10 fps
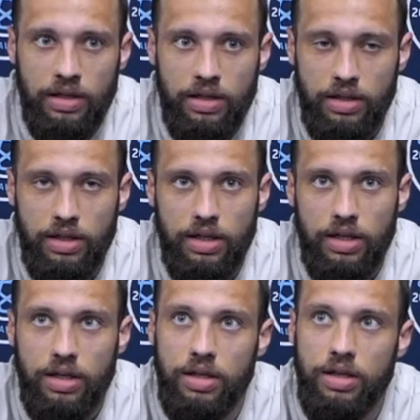
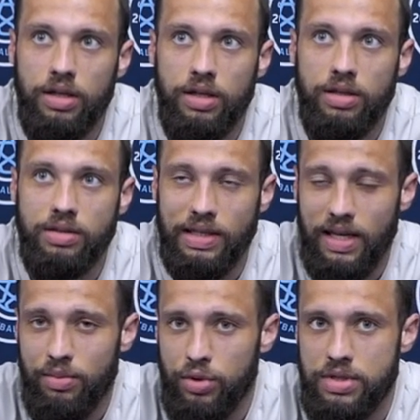the
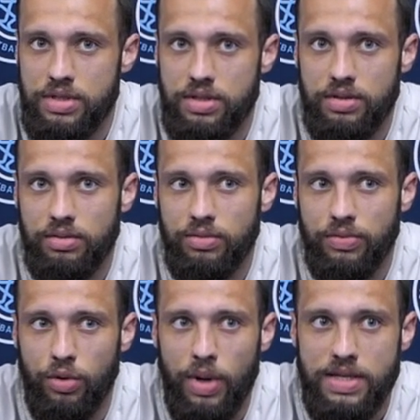game was,
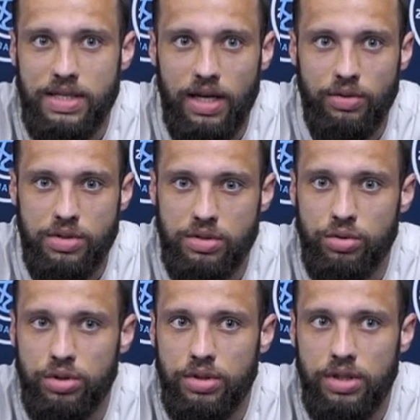for my side, was
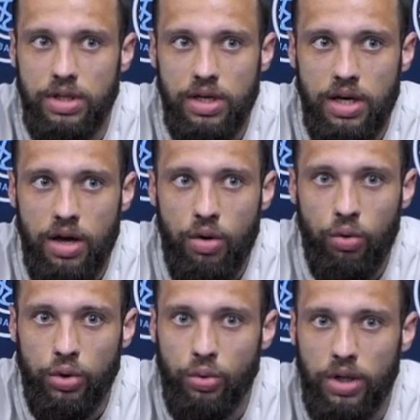good.
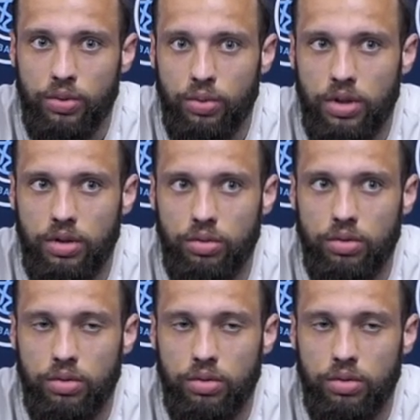What we'll